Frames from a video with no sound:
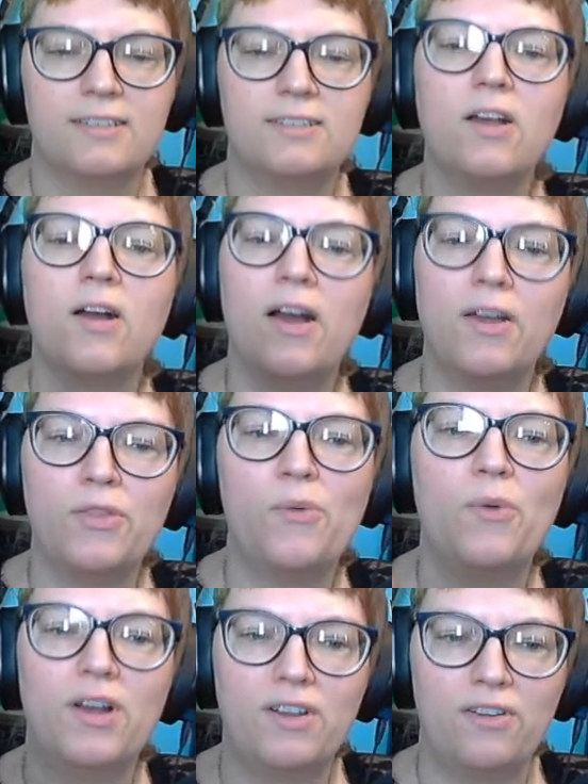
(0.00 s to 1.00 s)
So on the
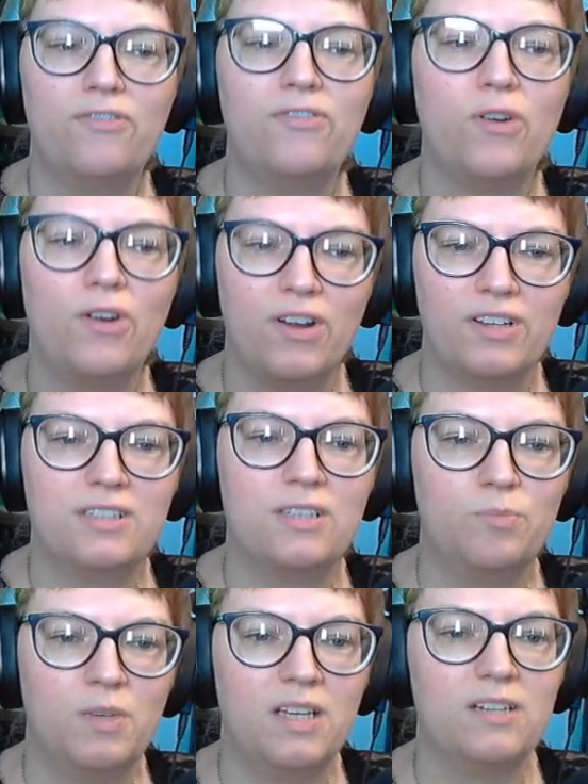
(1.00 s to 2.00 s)
1 and 4 is
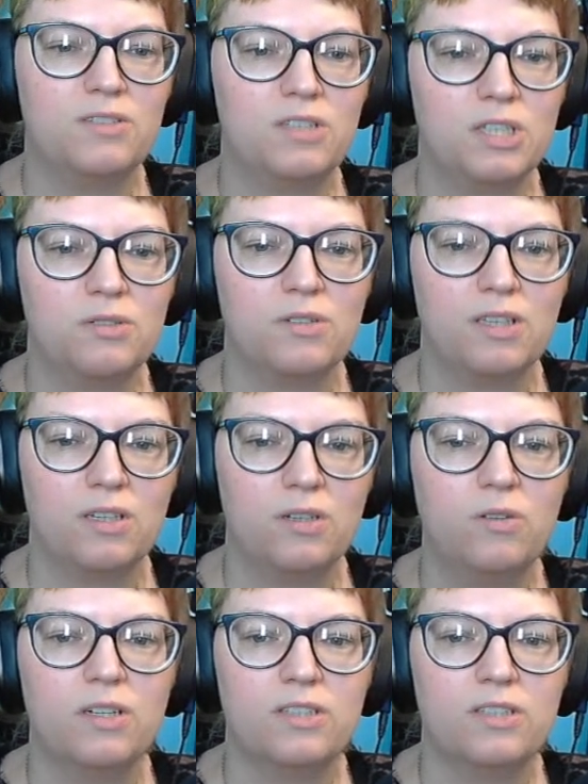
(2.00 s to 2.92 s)
the beat. It was just really cool.